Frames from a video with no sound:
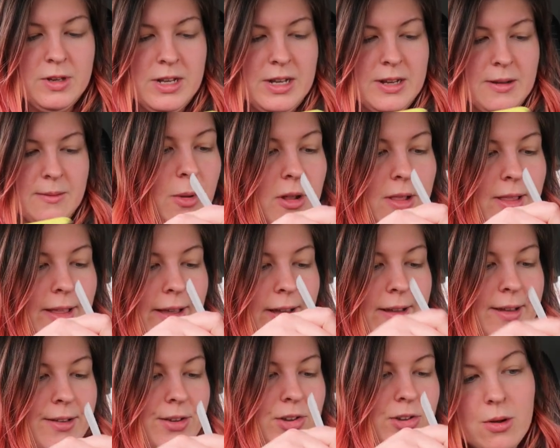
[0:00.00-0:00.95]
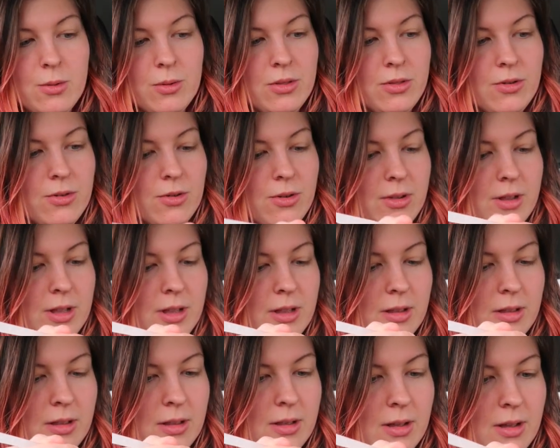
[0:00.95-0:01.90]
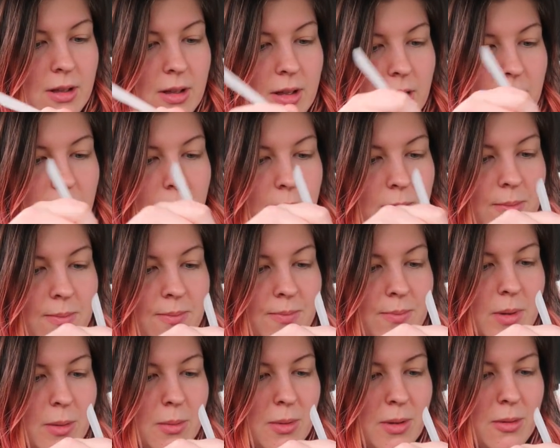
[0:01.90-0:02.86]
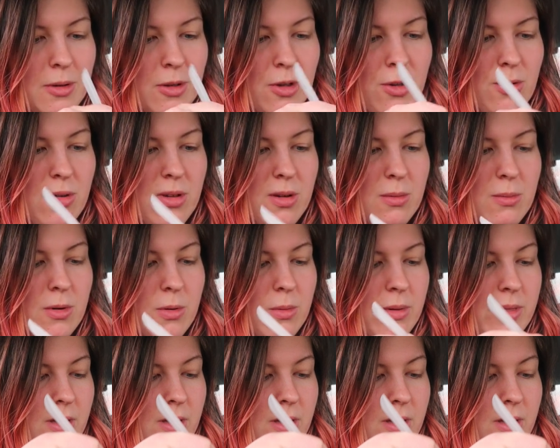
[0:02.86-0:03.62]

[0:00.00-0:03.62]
see. Bit of lettuce, how enthralling. Maybe a cucumber